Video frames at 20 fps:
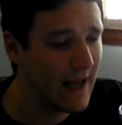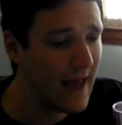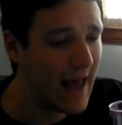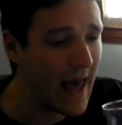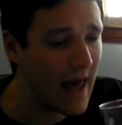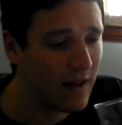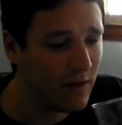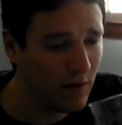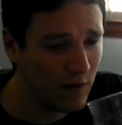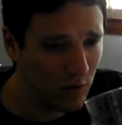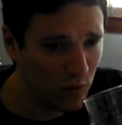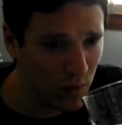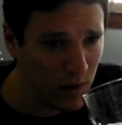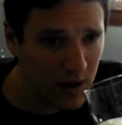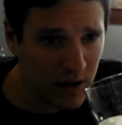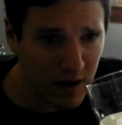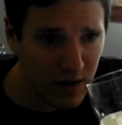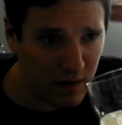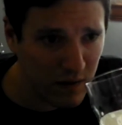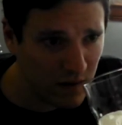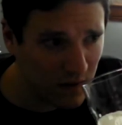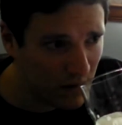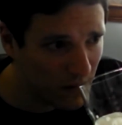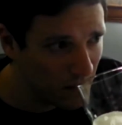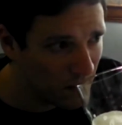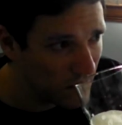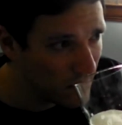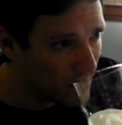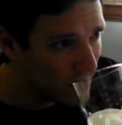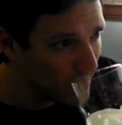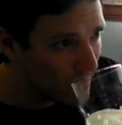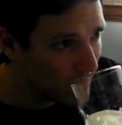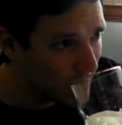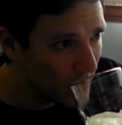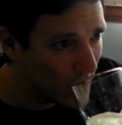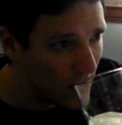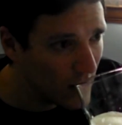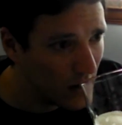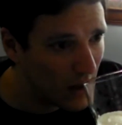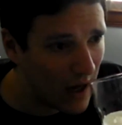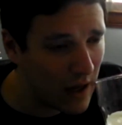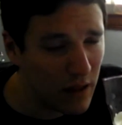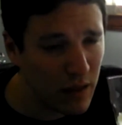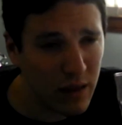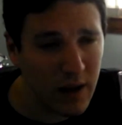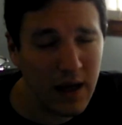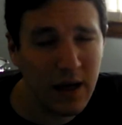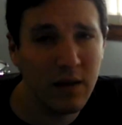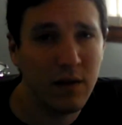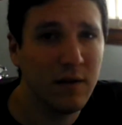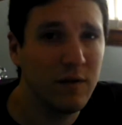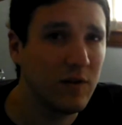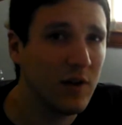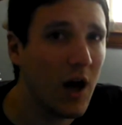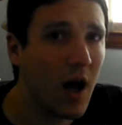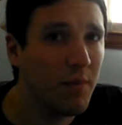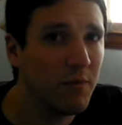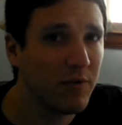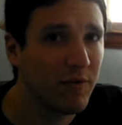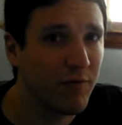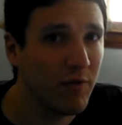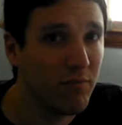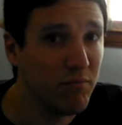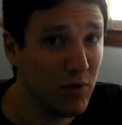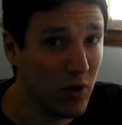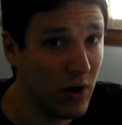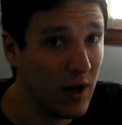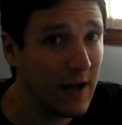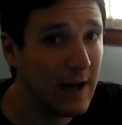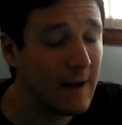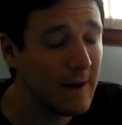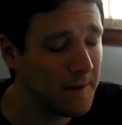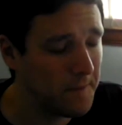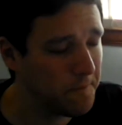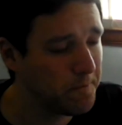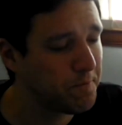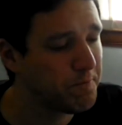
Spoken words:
and the sweetness, I think this comes from Munich,